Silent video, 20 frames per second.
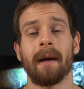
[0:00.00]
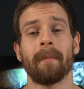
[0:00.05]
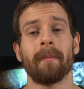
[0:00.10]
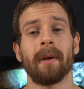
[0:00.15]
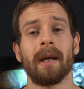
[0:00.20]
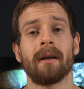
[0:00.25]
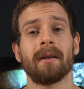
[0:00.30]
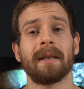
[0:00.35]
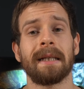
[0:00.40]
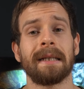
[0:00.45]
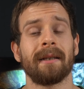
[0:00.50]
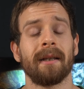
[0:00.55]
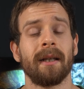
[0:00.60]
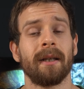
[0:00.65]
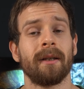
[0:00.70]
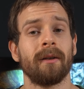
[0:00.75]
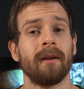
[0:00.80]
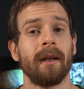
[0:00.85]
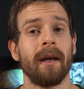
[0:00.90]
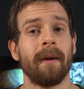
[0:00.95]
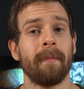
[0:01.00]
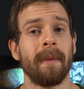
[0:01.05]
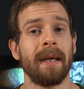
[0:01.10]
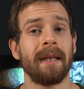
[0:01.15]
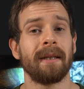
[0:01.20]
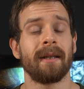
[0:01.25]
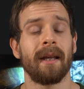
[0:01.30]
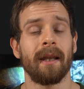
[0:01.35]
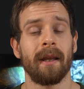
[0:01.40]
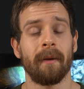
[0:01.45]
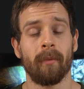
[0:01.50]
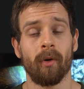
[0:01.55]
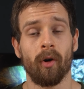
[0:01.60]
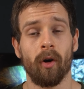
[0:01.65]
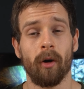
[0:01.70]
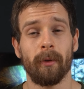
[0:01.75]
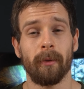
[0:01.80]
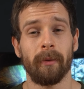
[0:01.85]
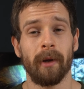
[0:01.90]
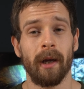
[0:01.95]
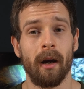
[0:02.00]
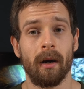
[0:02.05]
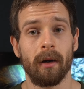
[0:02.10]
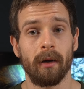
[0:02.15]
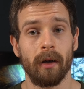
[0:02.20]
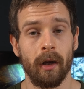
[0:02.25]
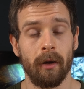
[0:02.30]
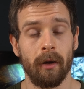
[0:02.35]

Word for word: and because it's Lidl, it means that they probably aren't